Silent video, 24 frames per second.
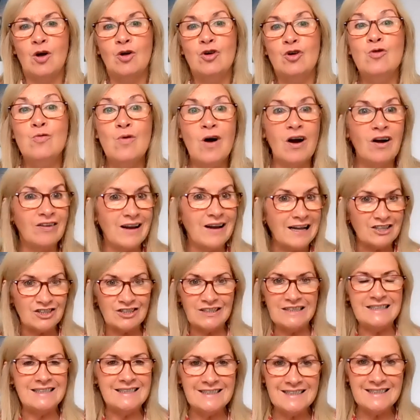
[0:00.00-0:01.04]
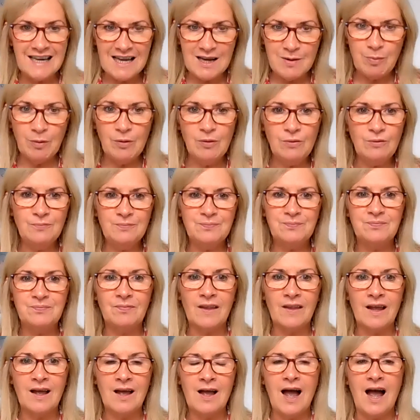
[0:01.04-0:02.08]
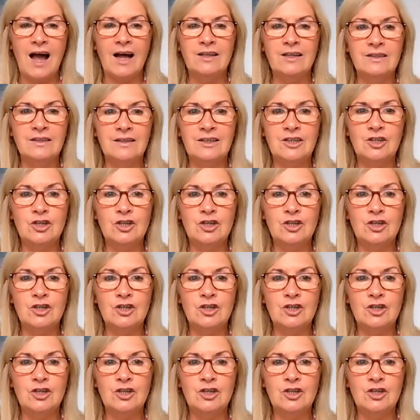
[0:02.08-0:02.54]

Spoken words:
who are actually stable and,